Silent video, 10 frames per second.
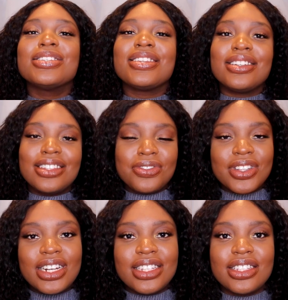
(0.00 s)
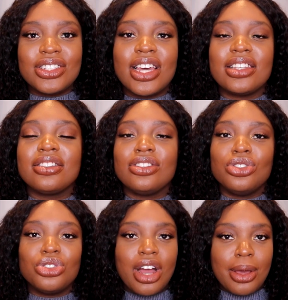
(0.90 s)
So I definitely suggest you
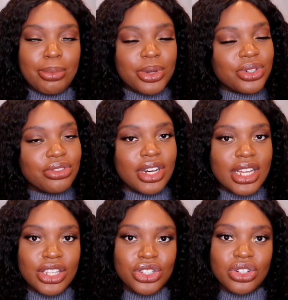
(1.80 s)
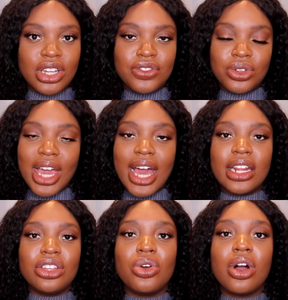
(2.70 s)
try and build a credit history if you
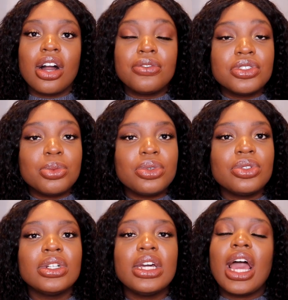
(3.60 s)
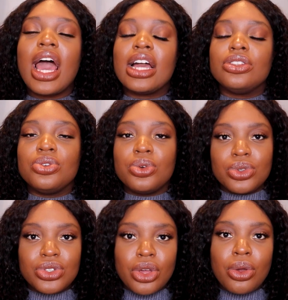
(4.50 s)
can and you are comfortable, and you
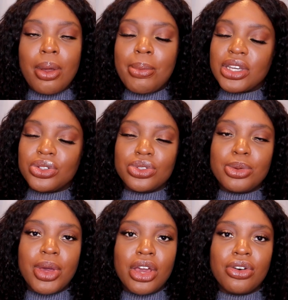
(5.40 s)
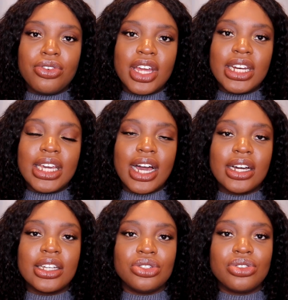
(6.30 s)
also make sure to pay off any
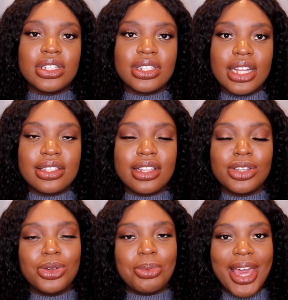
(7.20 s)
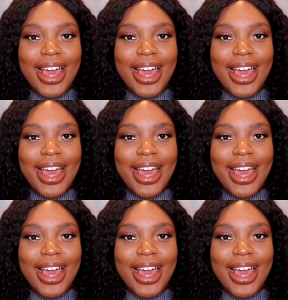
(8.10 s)
high interest debts that you may